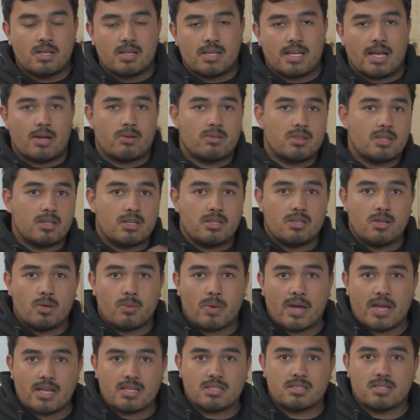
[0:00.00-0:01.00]
Now in the
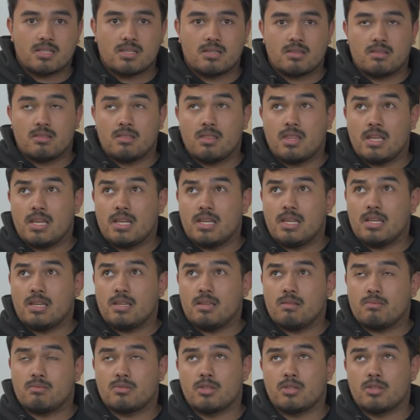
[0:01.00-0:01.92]
US and the